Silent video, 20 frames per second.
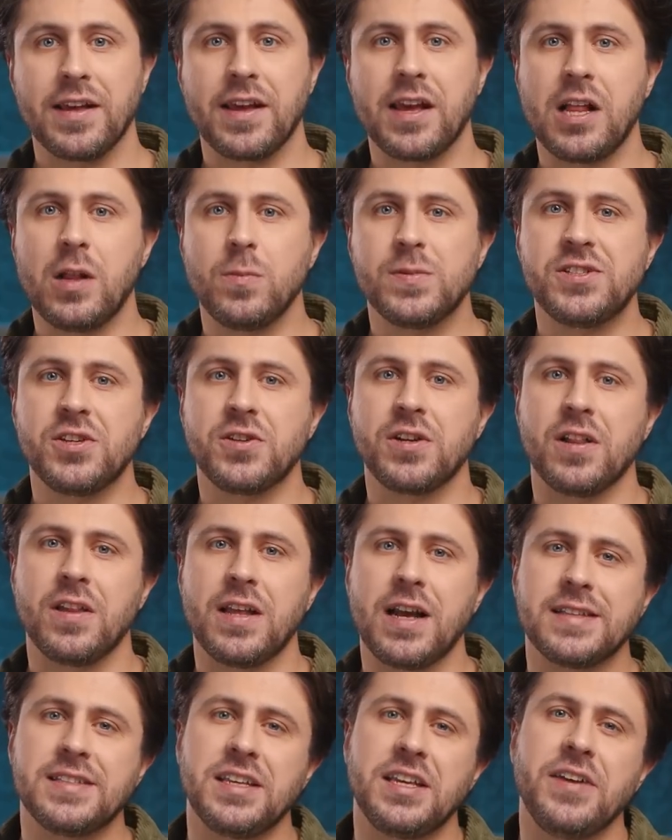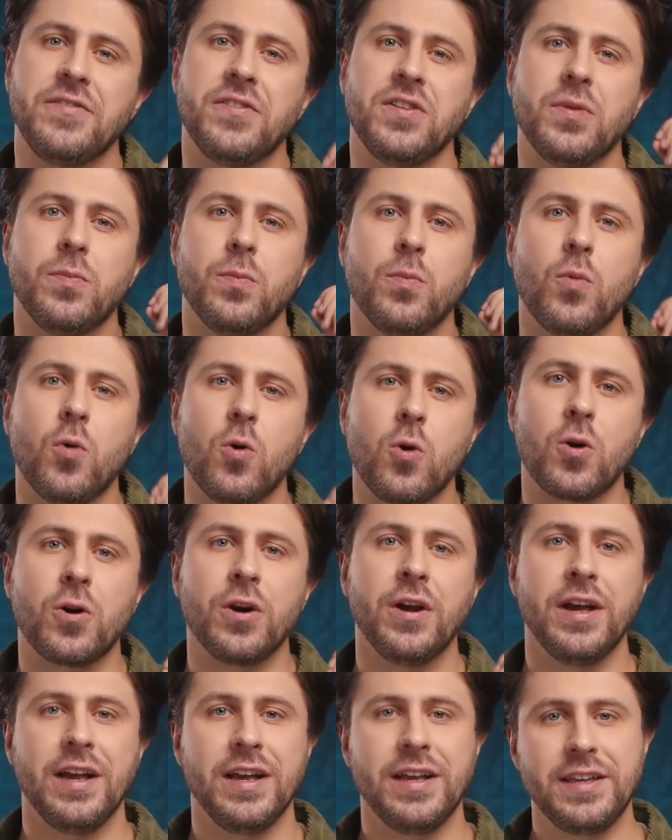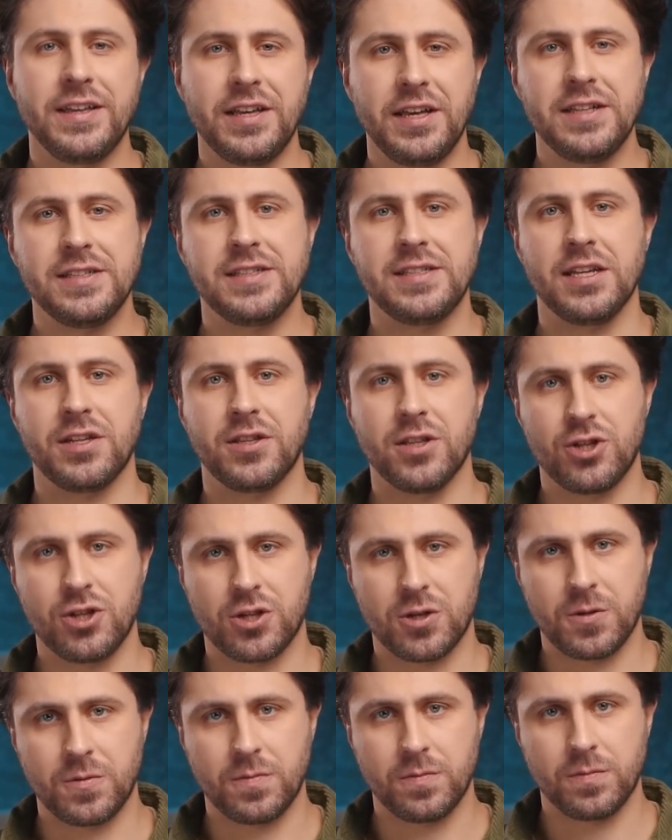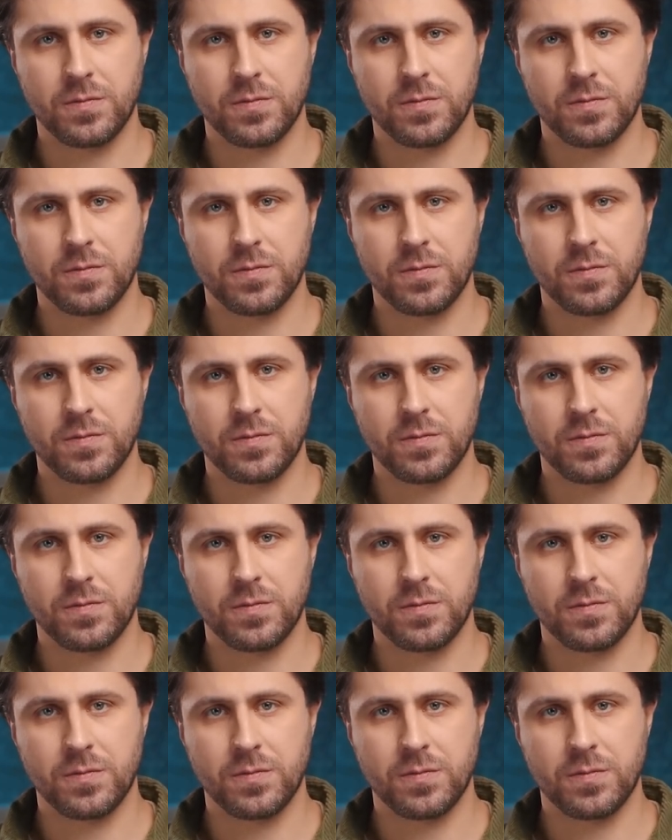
that helps to collect even more heat signature.